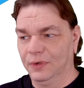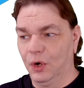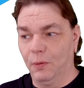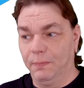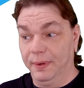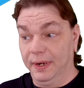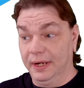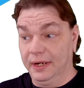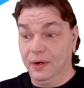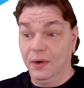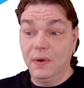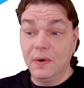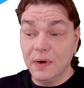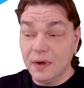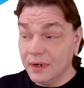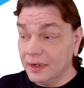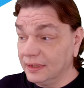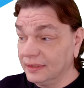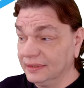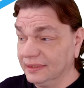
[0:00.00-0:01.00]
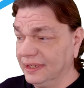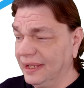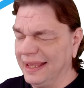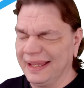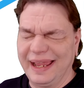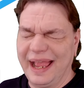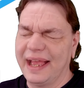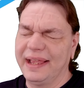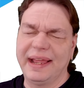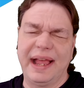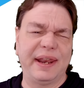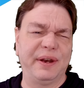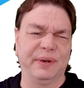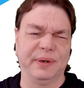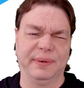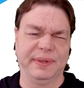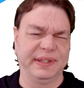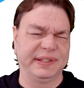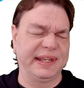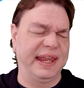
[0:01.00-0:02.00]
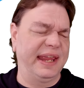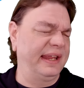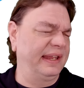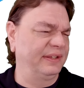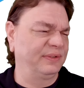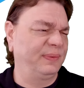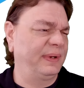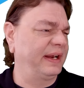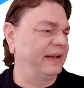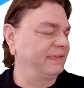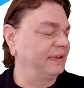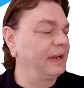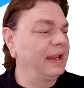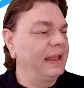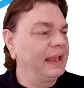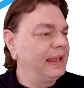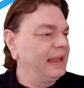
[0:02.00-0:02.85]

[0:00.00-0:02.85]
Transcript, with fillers: open a door. I, I don't know what the saying is, whatever.